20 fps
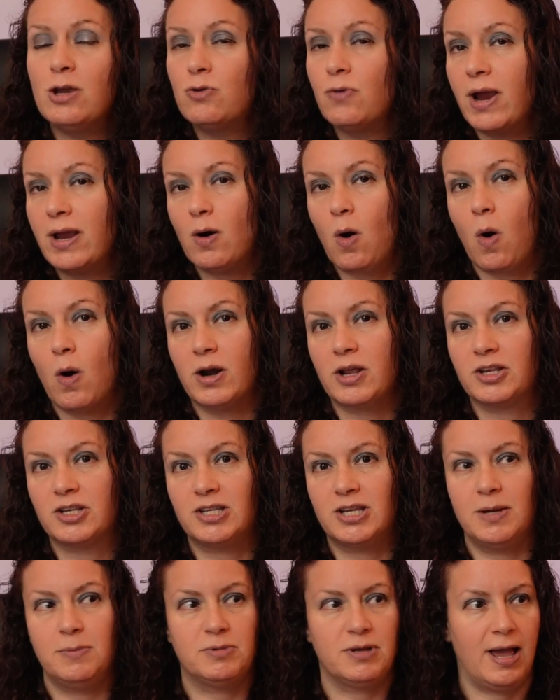great artists
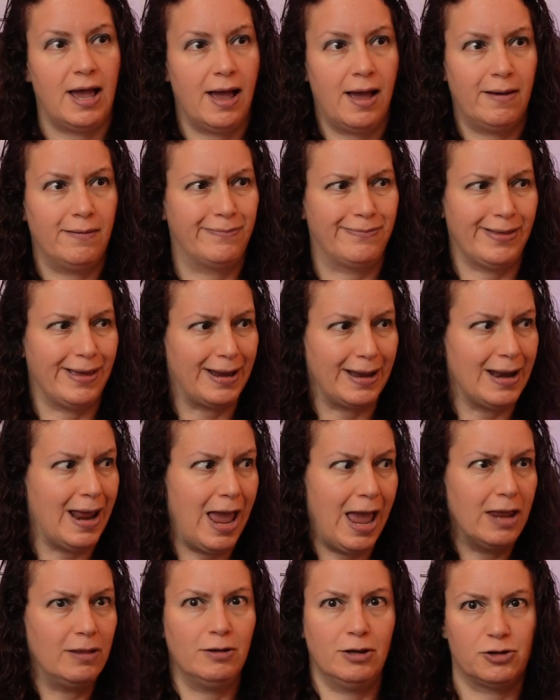seem to have like an
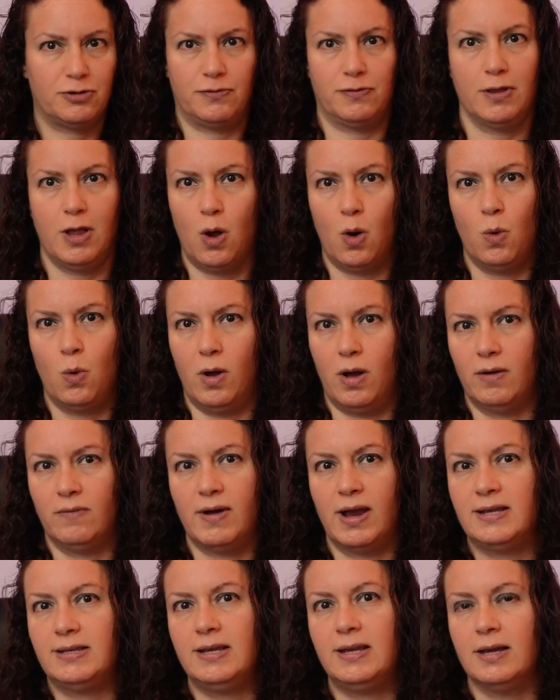endless flow of
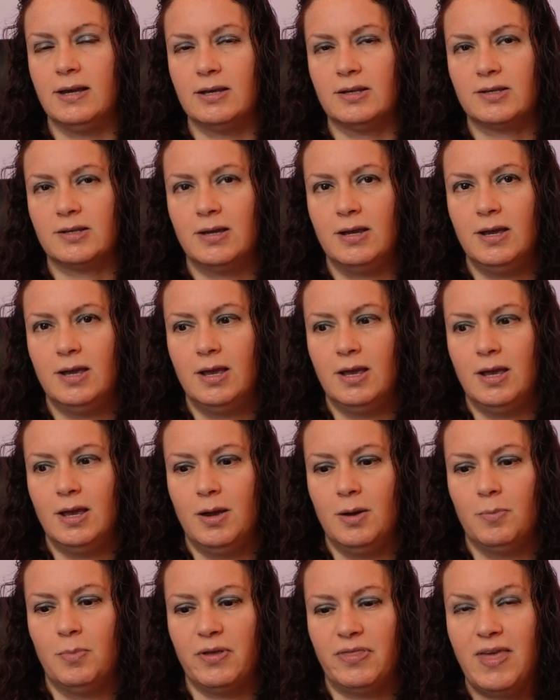ideas,
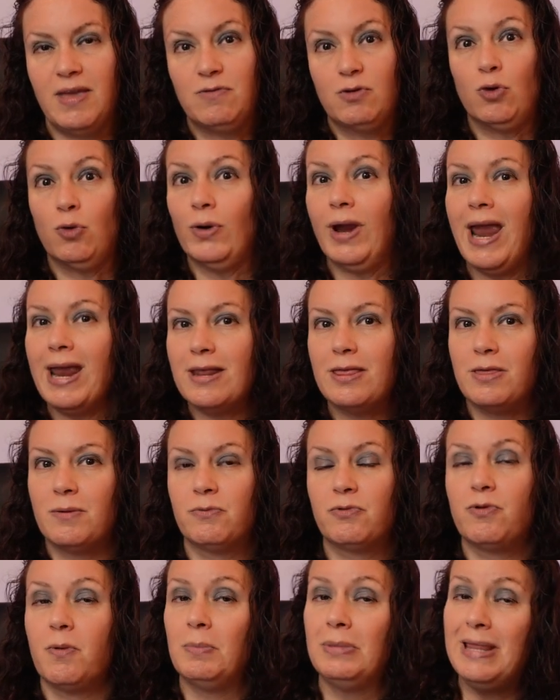but they've created them
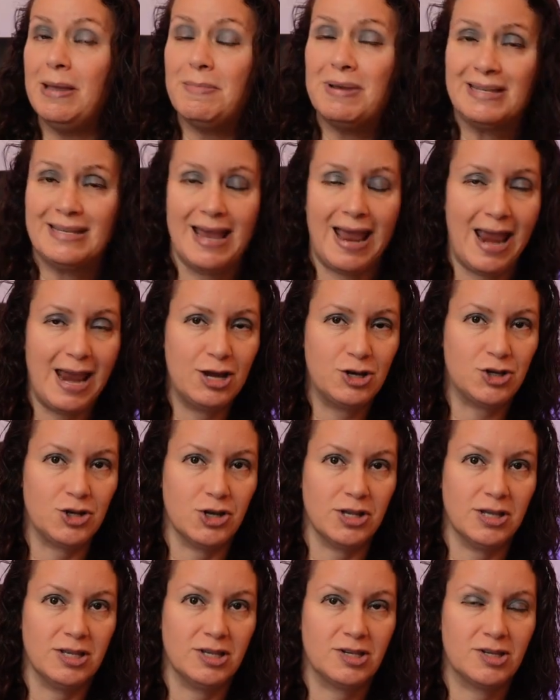from
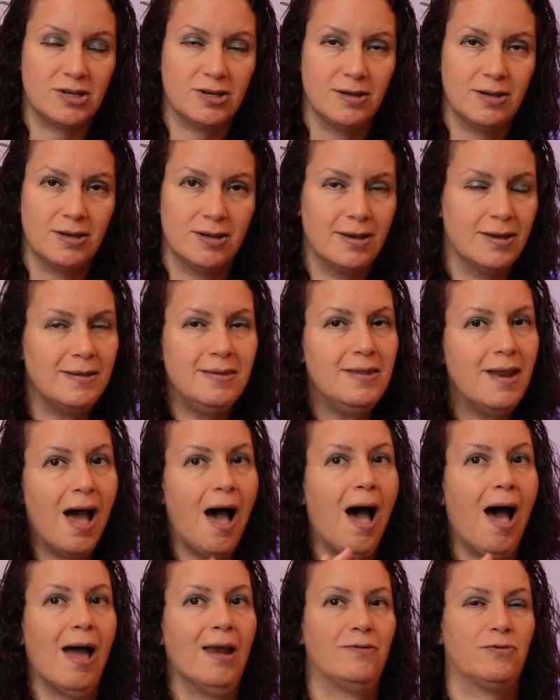limitations,
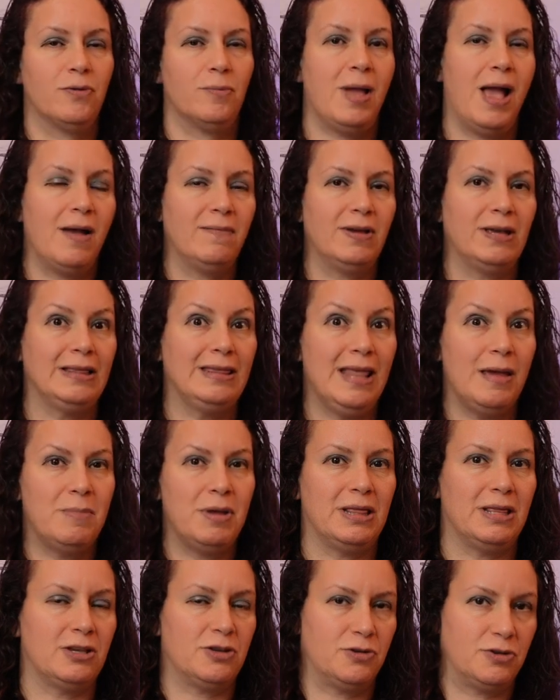not from having
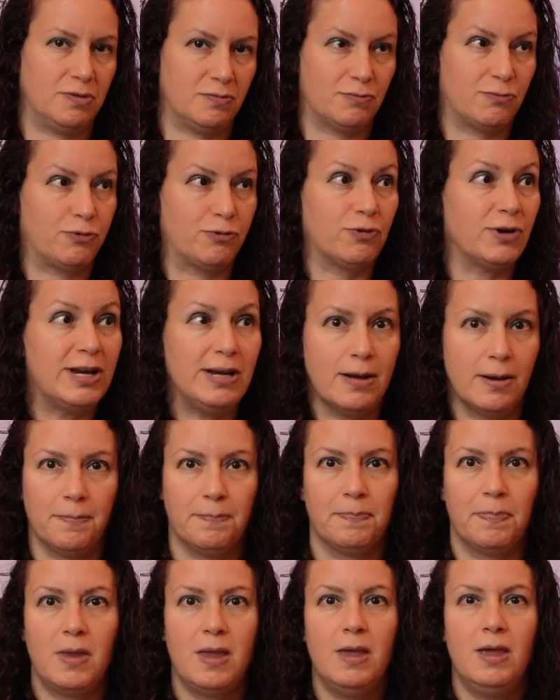limitless
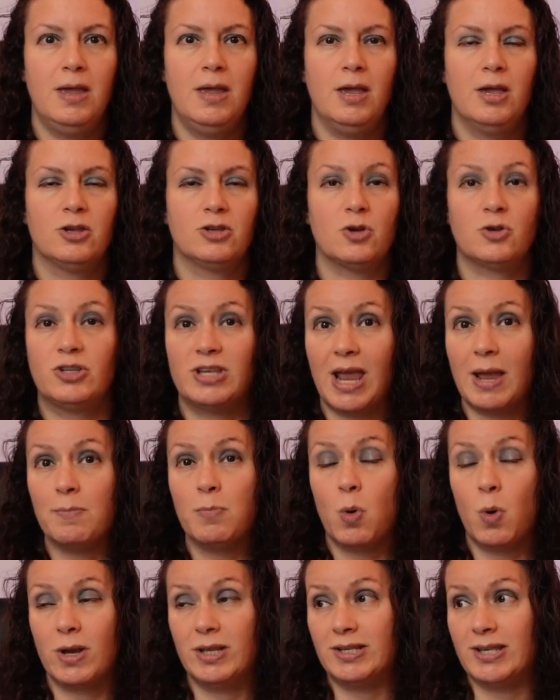freedom. So Sam
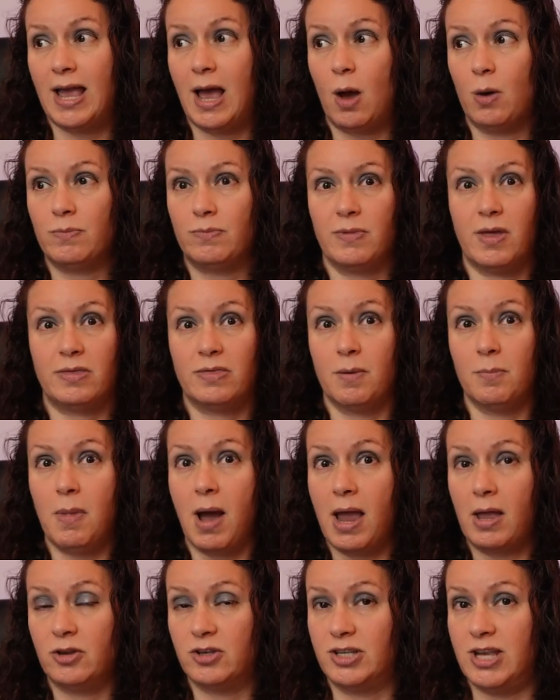points out that the
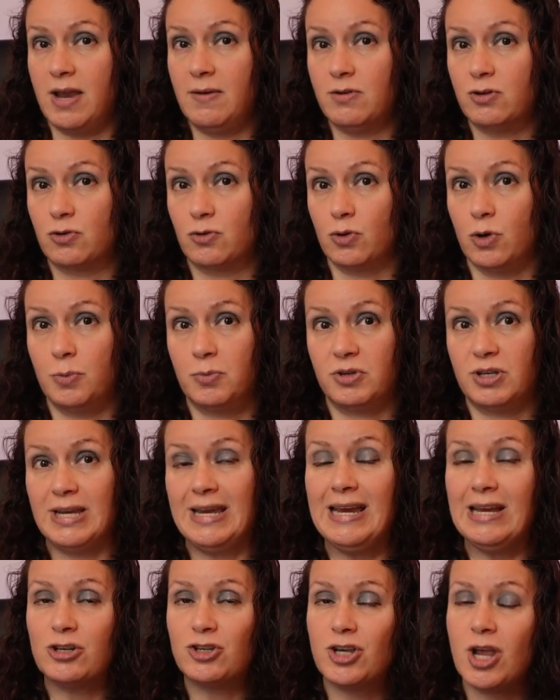Miles Davis groups
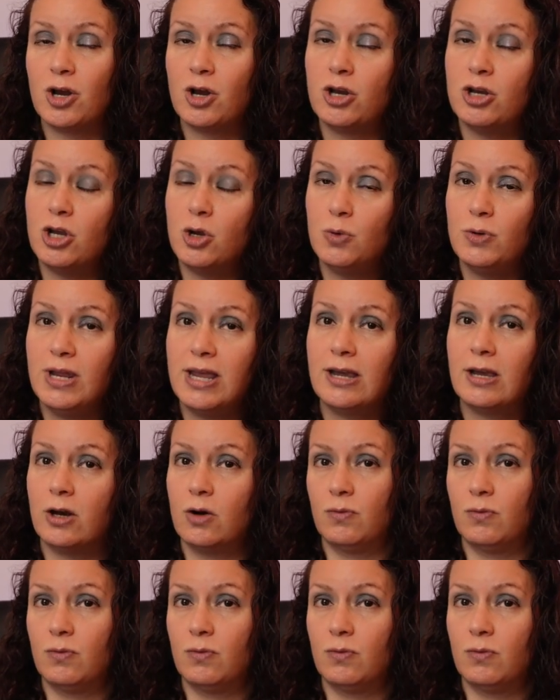each sounded unique and